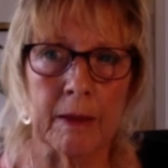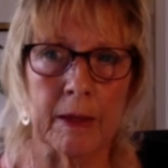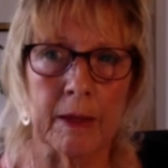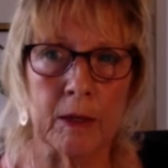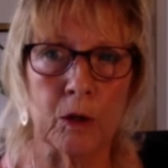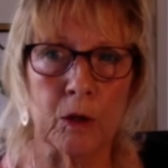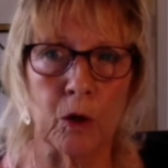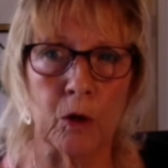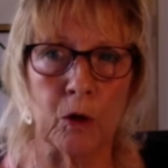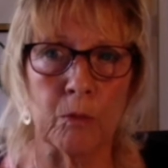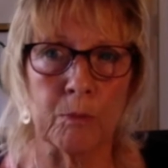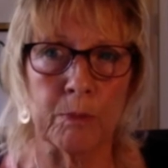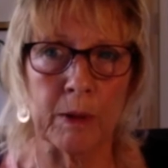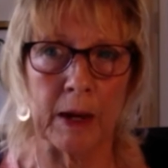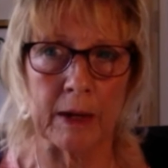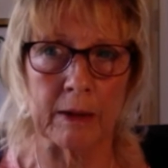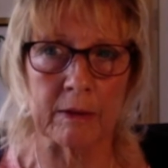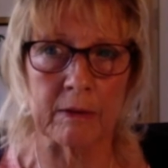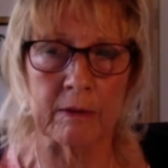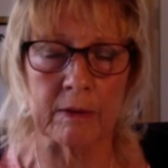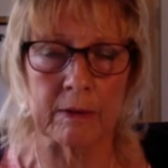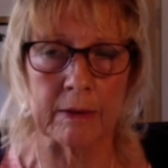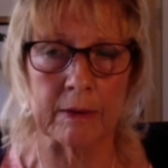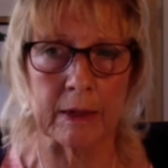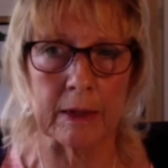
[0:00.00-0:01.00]
they go back
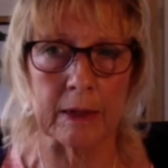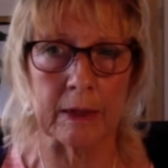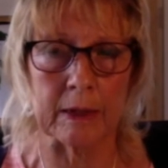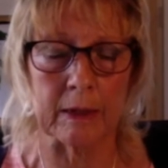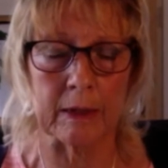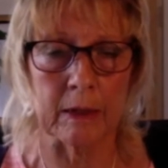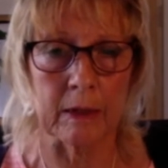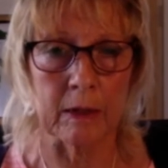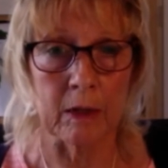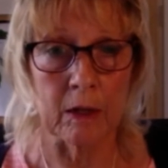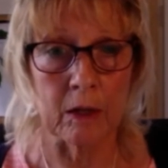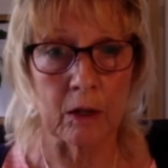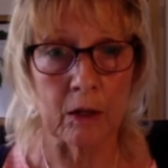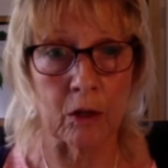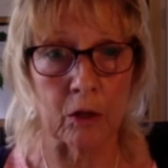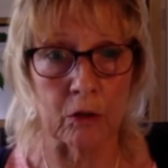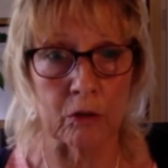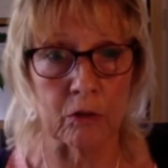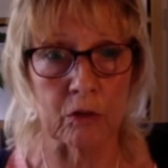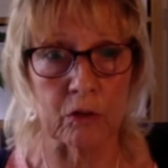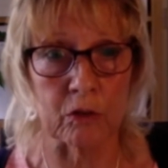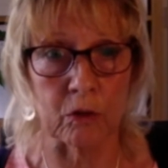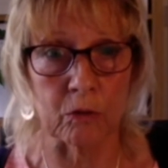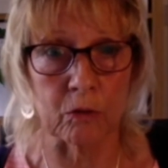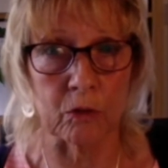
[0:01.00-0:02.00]
to their
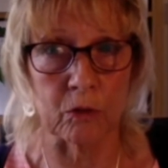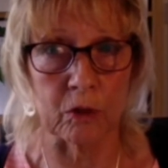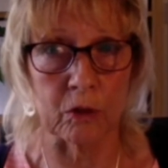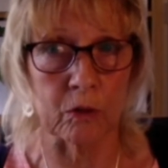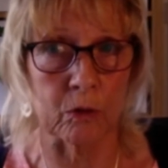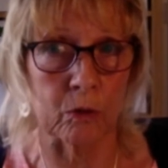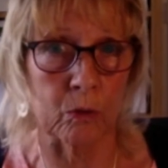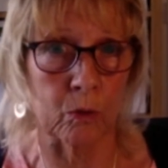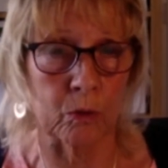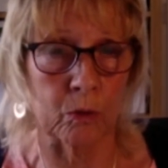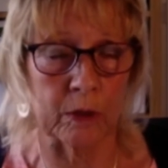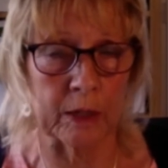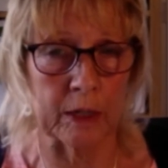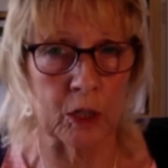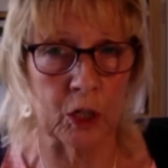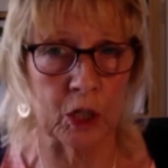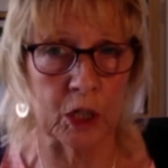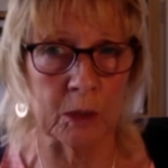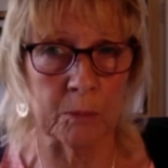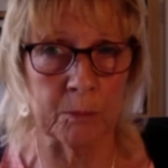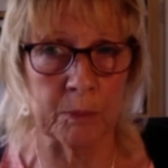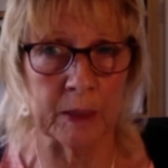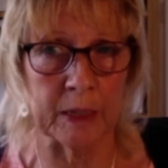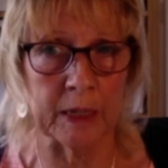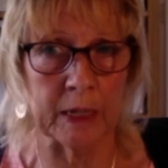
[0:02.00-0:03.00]
consultant or their
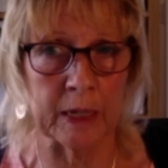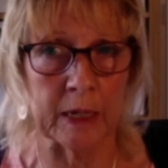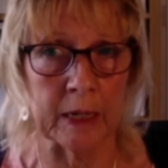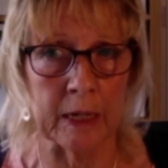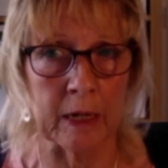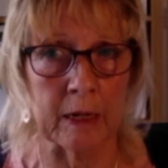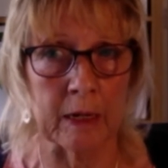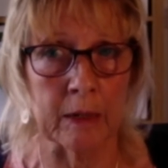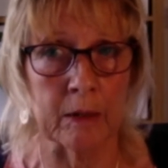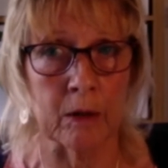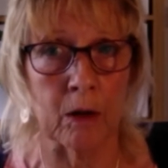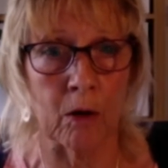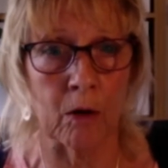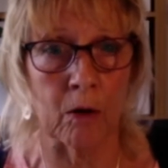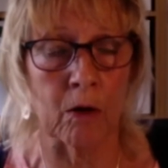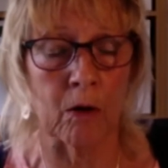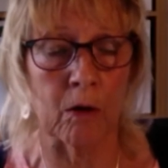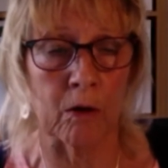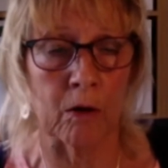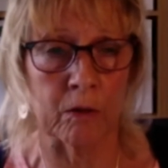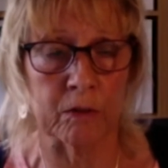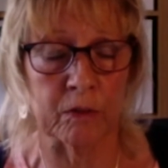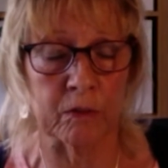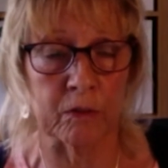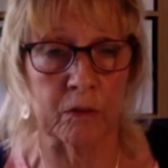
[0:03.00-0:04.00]
GP and
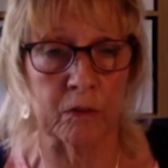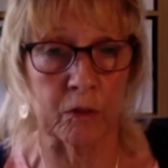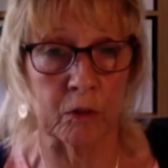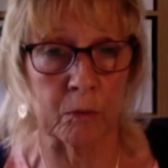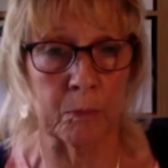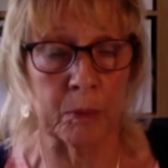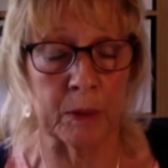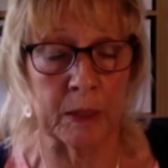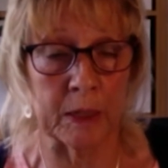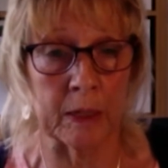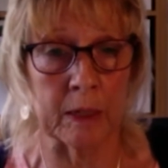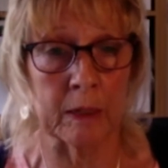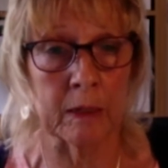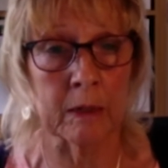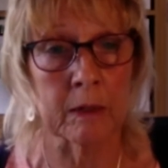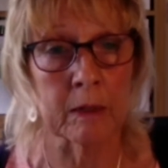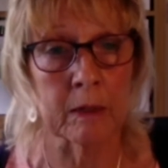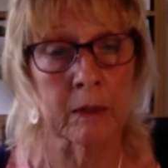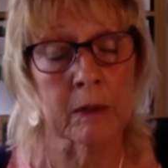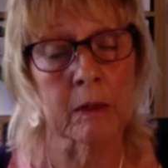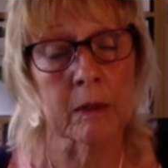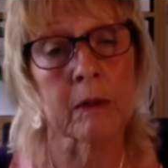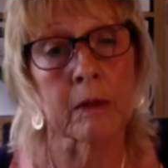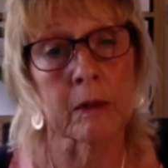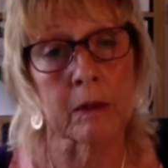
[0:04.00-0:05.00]
ask to be
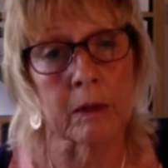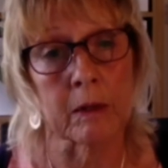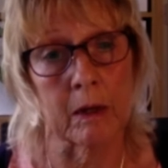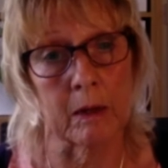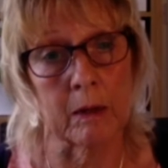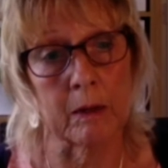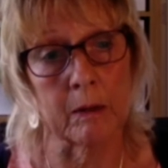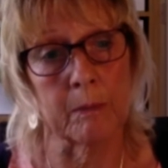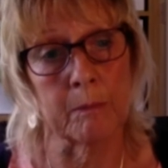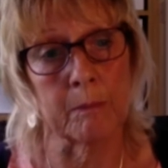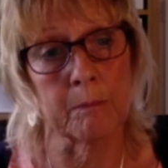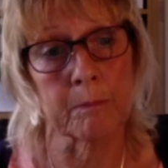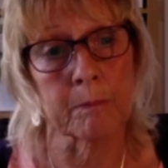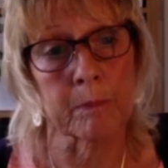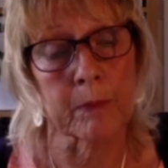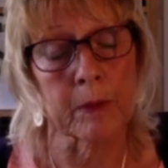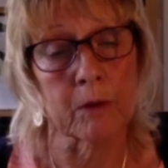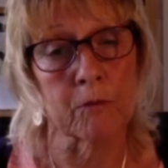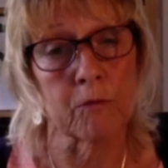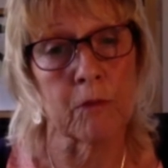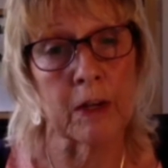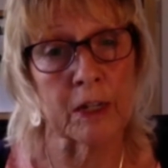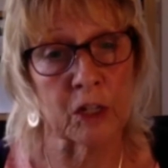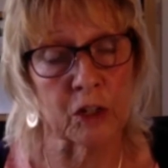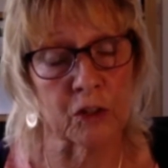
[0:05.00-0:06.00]

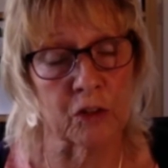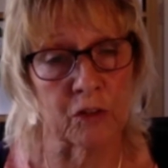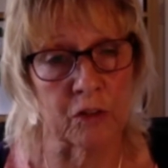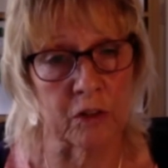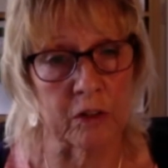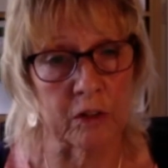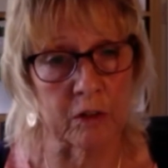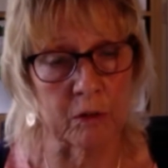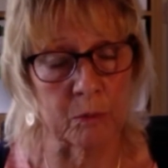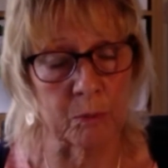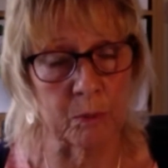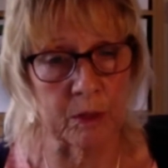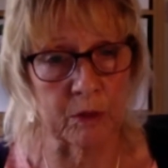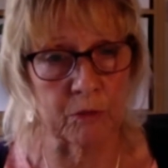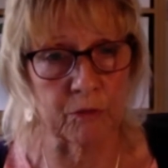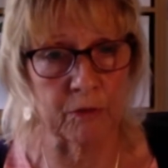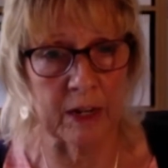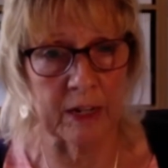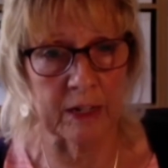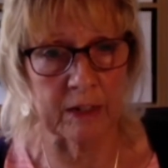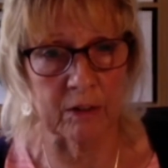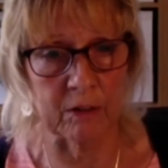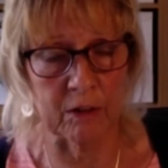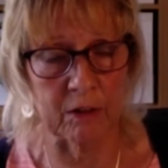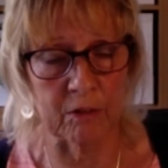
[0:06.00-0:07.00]
registered with
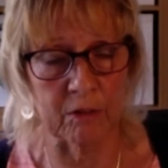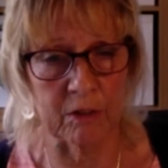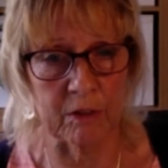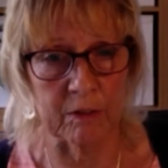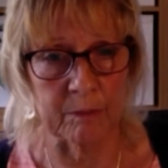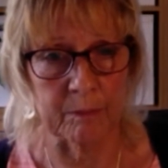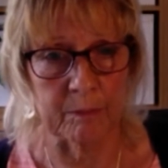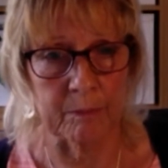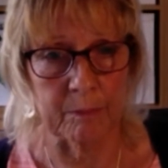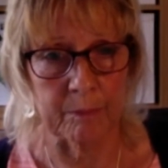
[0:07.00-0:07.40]
RADAR?